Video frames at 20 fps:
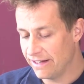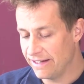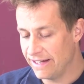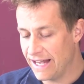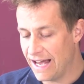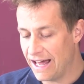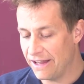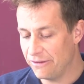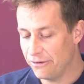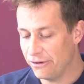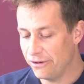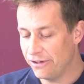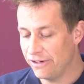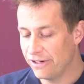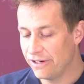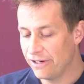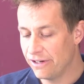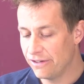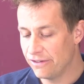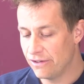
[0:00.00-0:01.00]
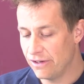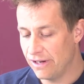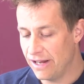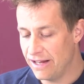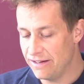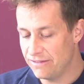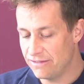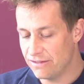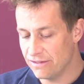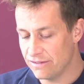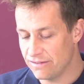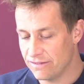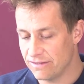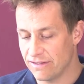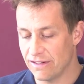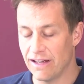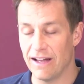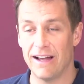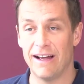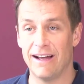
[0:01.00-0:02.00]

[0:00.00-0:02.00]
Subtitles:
gather the latest